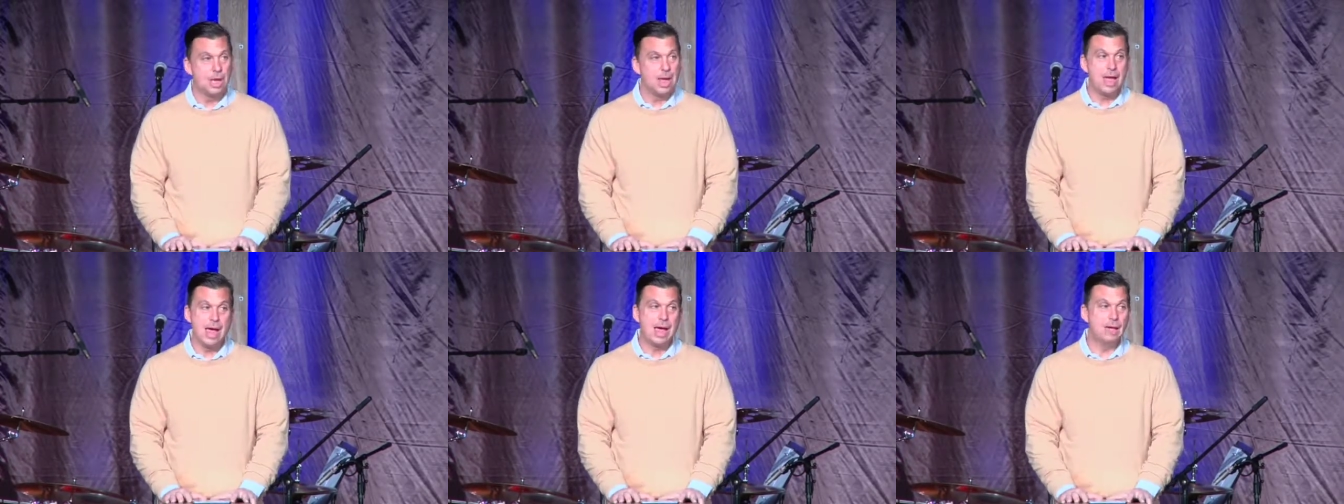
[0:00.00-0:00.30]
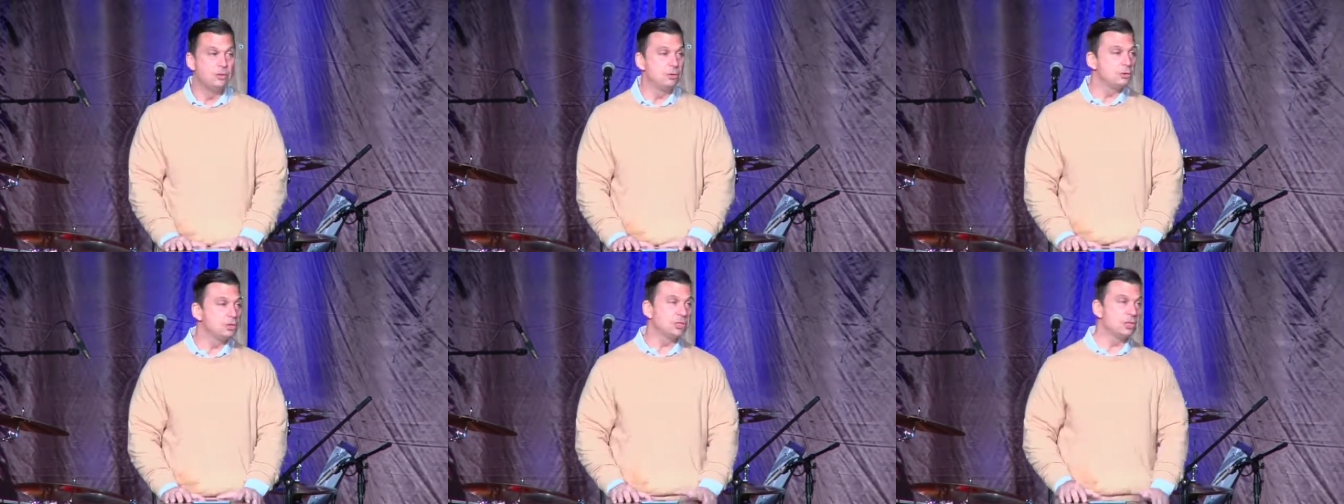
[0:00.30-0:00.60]
And
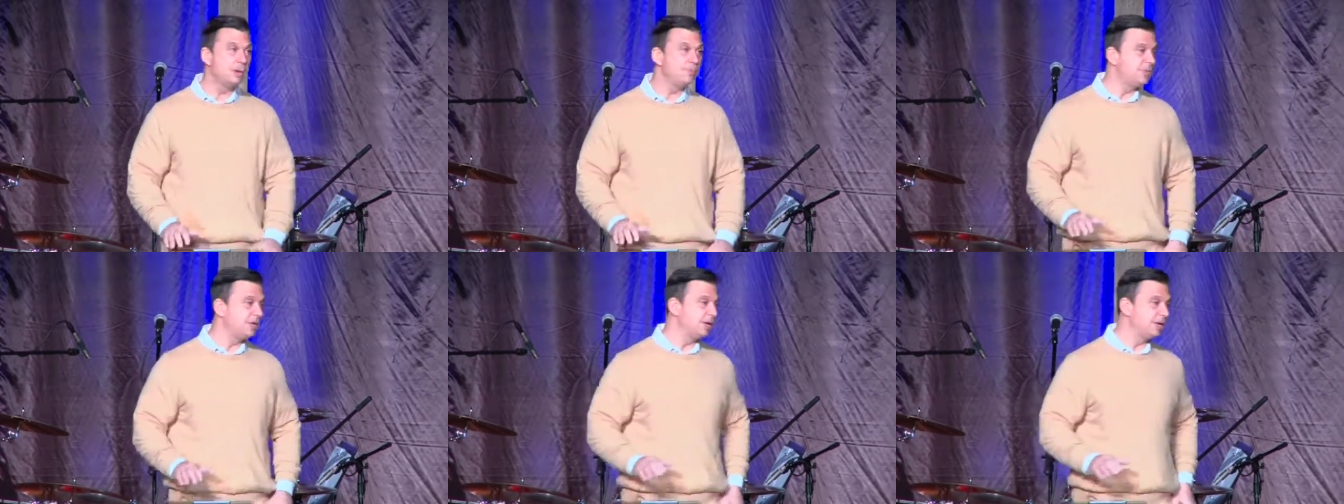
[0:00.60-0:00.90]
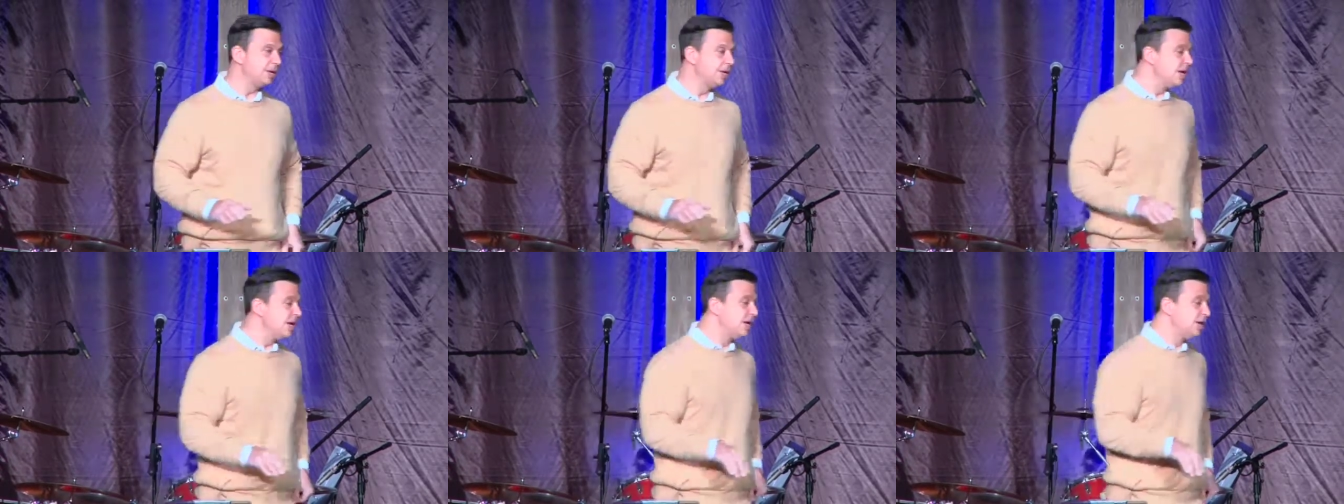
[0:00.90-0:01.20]
there's something
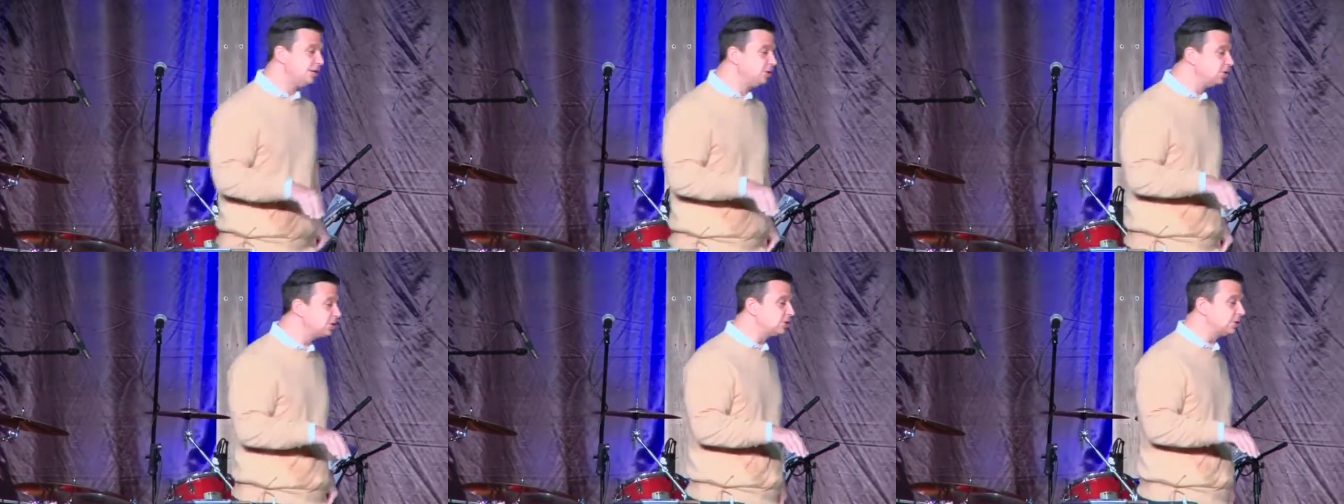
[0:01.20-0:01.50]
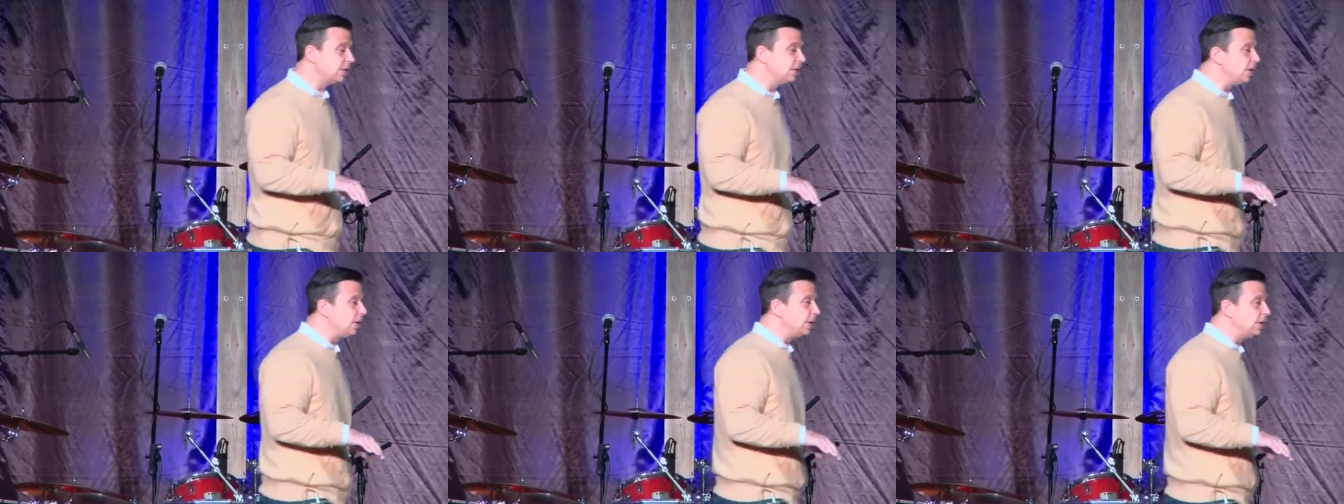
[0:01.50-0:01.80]
just
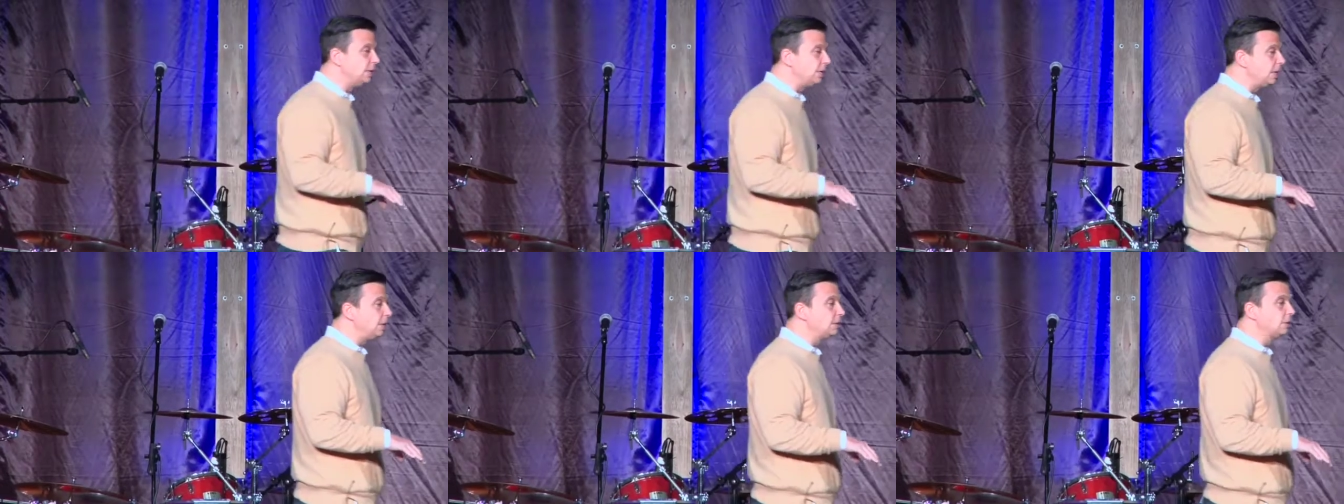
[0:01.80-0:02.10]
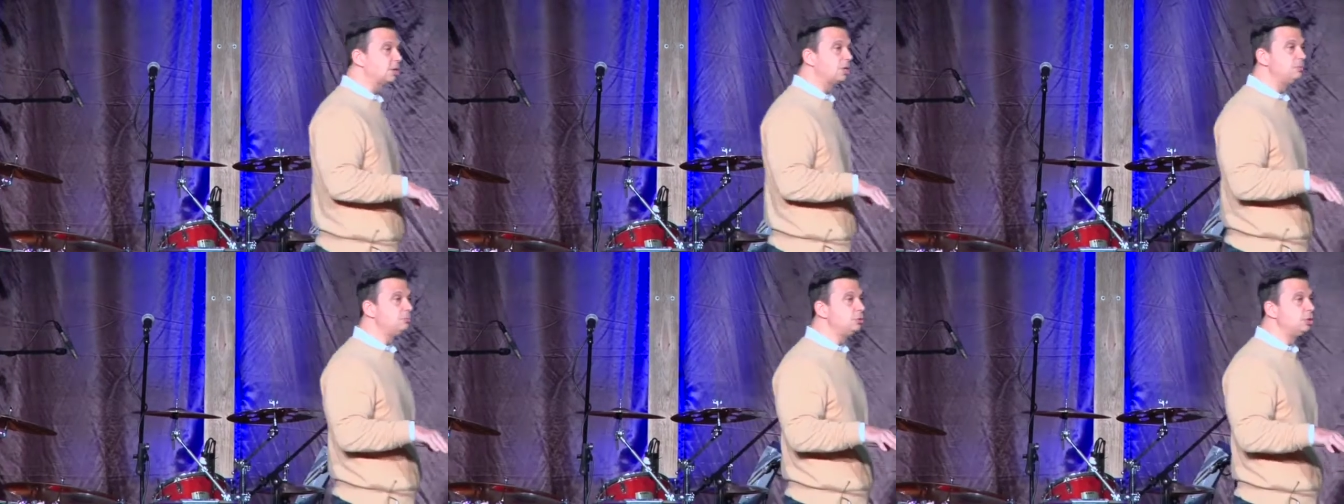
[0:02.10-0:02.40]
in, in
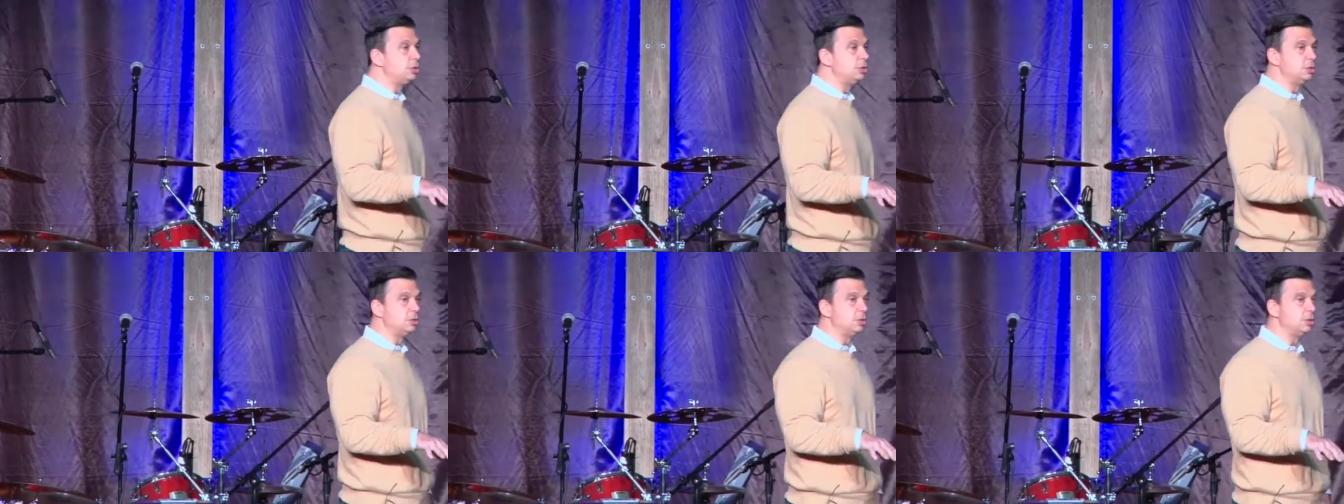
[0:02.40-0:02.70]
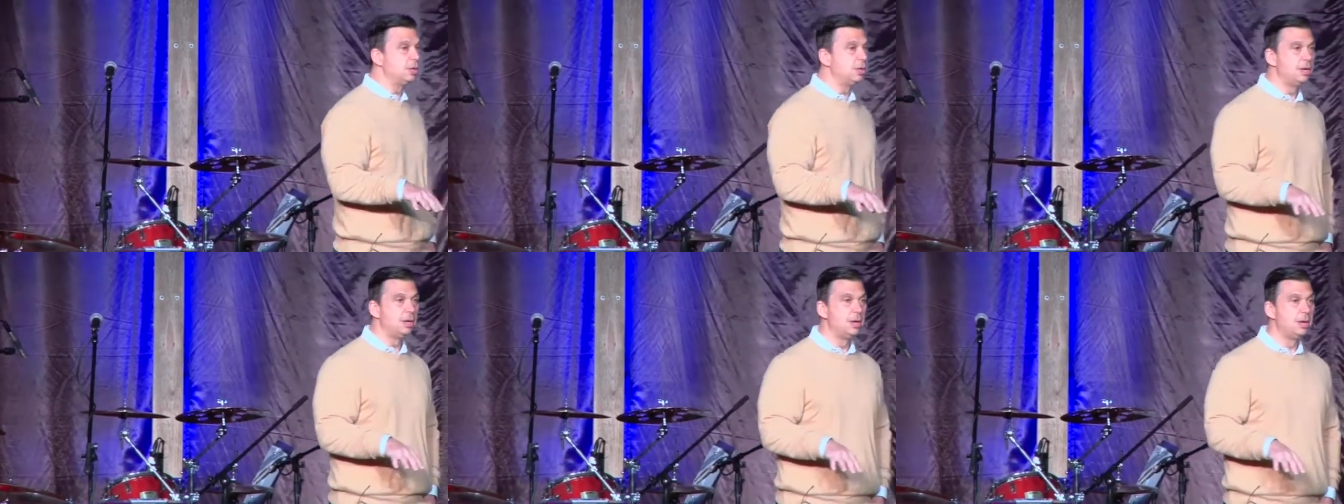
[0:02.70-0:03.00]
communion
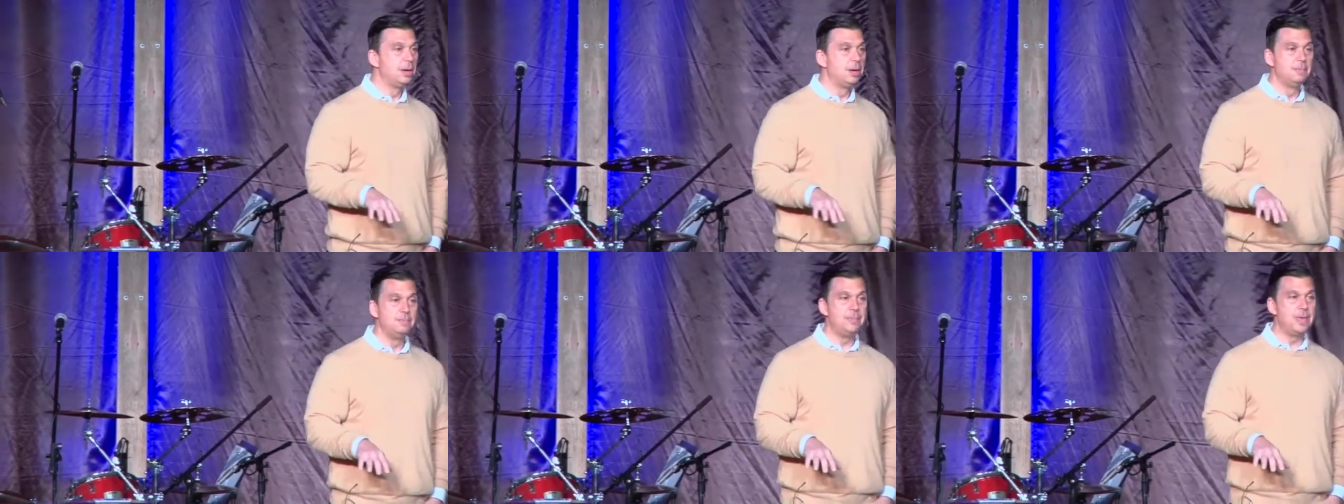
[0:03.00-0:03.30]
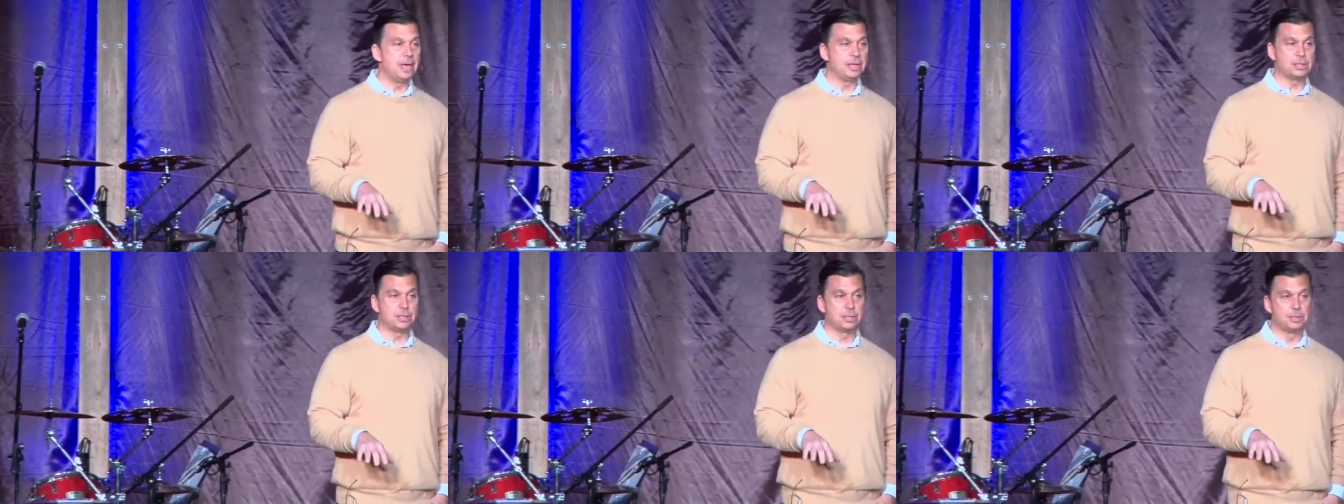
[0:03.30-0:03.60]

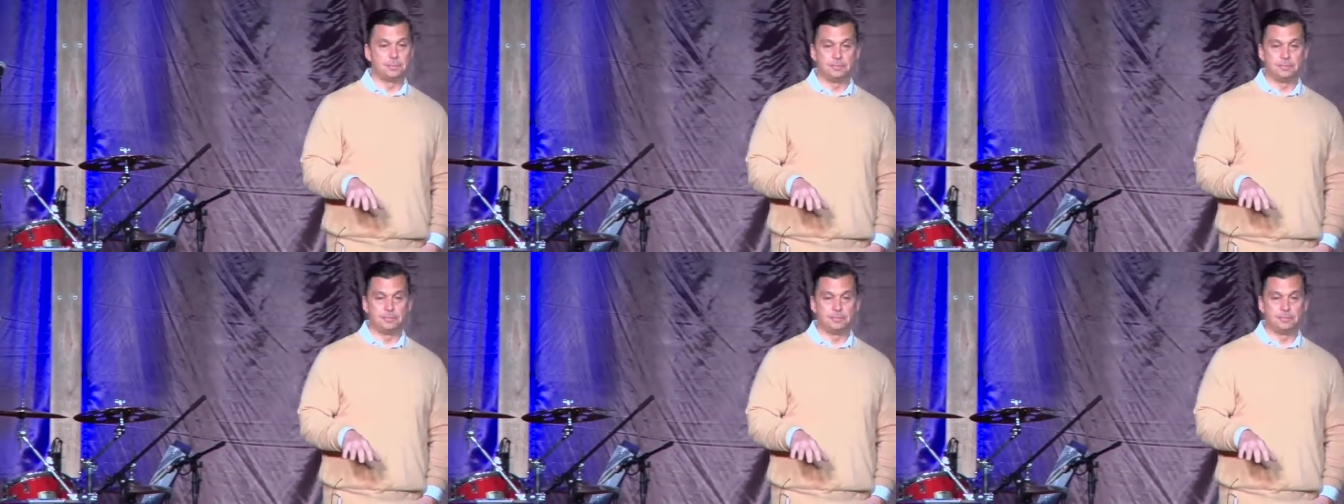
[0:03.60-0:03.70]
that